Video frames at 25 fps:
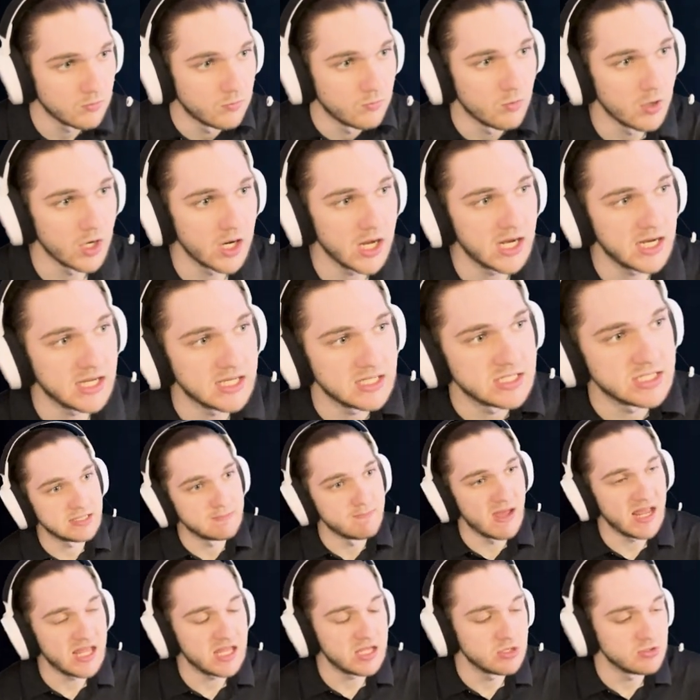we're gonna
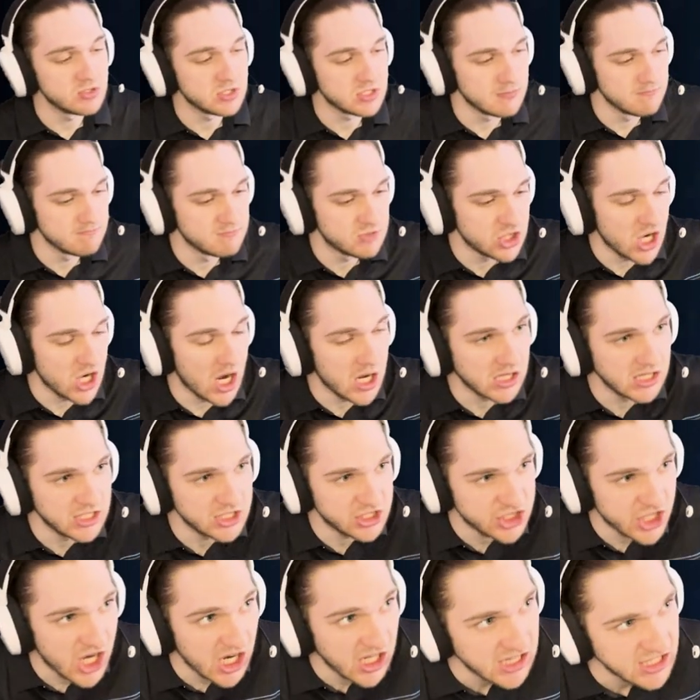make you some
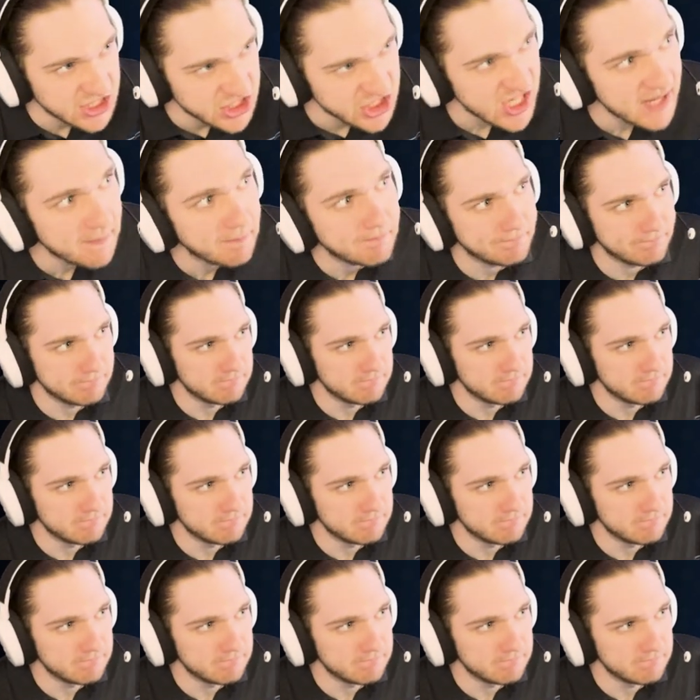chocolate chocolate that? chip.